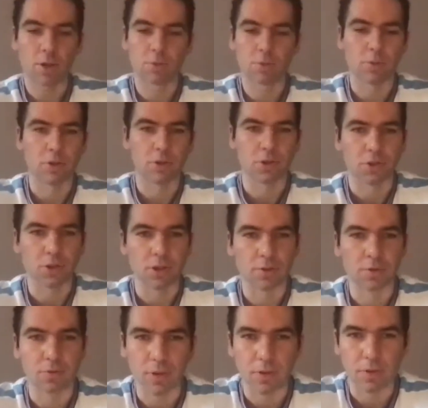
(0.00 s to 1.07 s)
pretty much agree
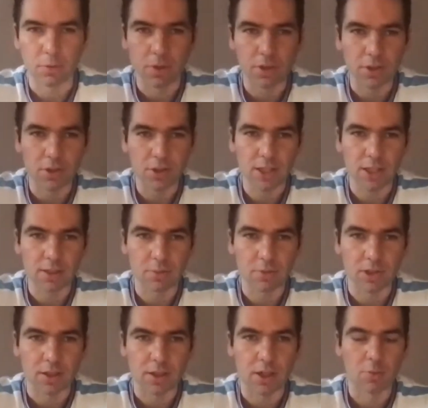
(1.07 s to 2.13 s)
with every word you said. I
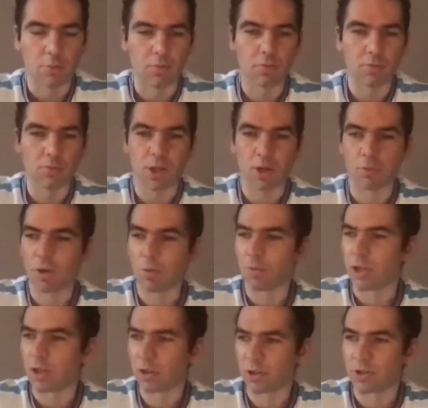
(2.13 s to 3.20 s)
mean, um, you know, when we
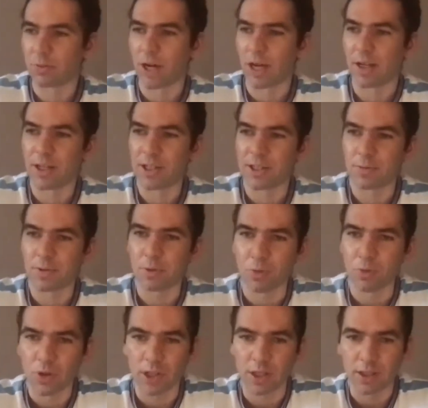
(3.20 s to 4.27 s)
lost the Palace, I think we
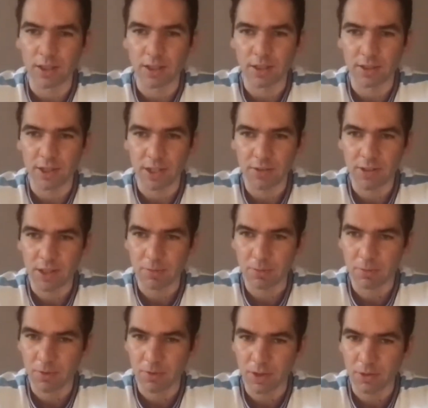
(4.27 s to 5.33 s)
were in the sixth,
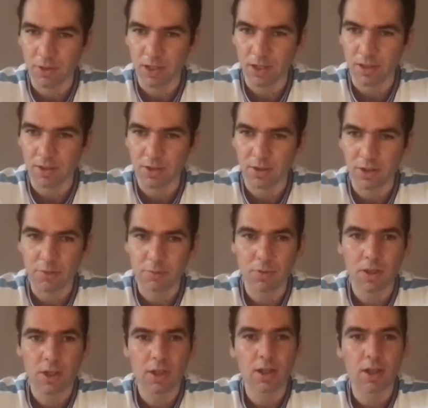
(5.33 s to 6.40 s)
seventh at the, at the time.
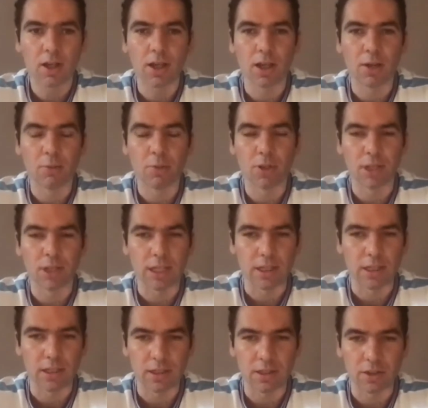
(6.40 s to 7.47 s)
Um, but
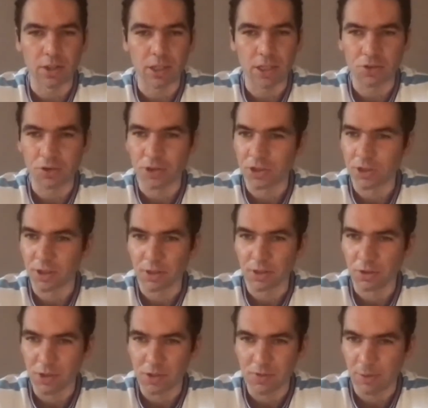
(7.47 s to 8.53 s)
the you know the injury to
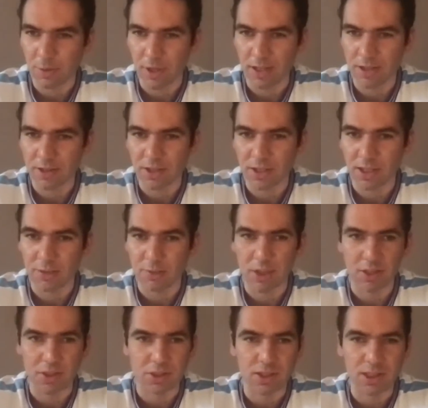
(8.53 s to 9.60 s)
Lukasz Fabianski
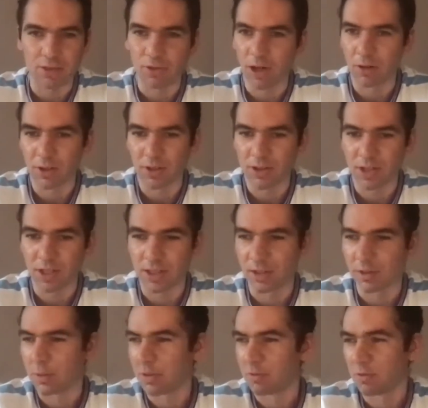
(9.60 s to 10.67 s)
basically derailed our season.
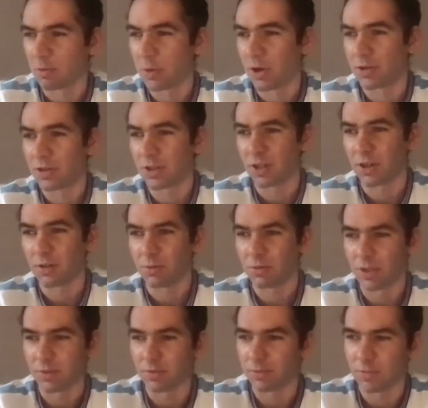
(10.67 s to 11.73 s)
I mean, Roberto,
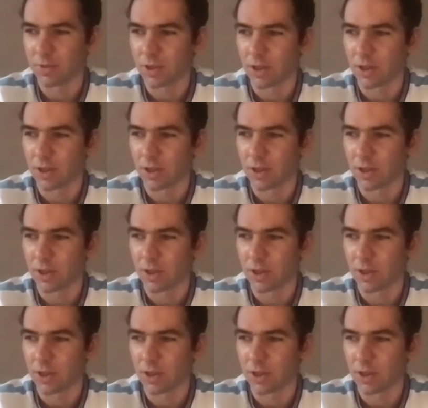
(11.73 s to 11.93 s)
that you know